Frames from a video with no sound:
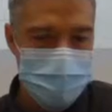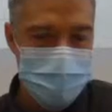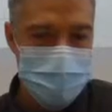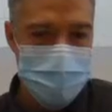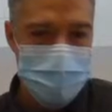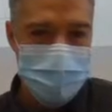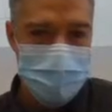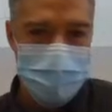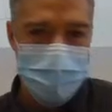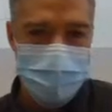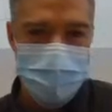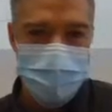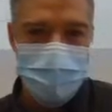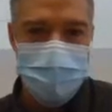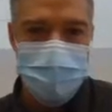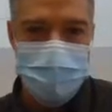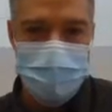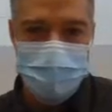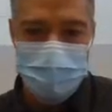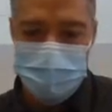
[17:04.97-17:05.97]
through B, they're
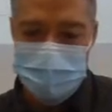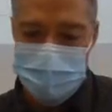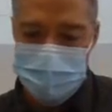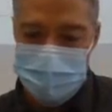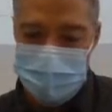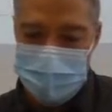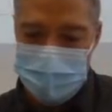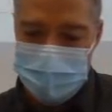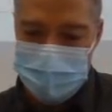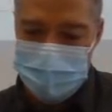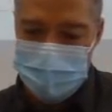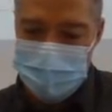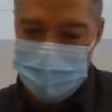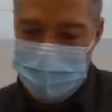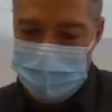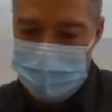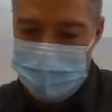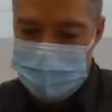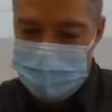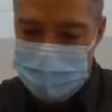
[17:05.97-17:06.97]
younger than B. So
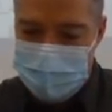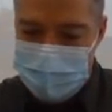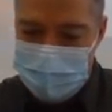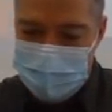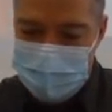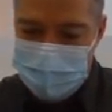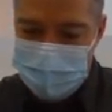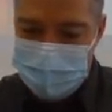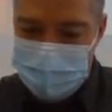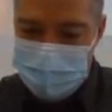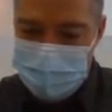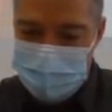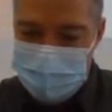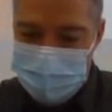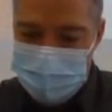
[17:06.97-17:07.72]
B is the next one.